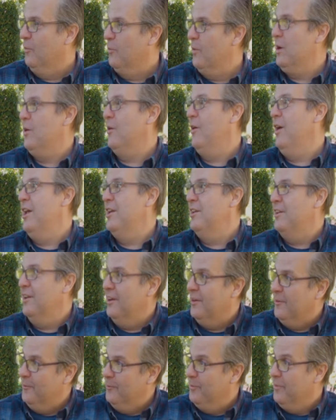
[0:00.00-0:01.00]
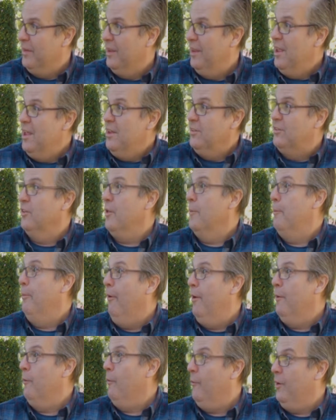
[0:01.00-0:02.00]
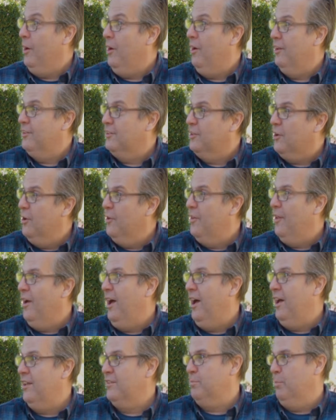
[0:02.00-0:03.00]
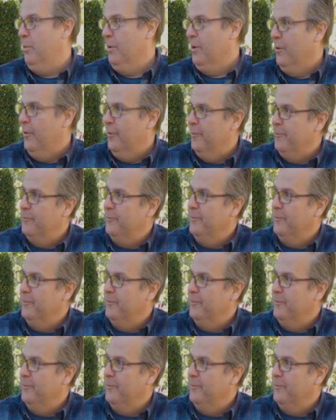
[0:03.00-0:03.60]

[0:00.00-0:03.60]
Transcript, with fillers: rear-ended to the point where we all had to go to the hospital.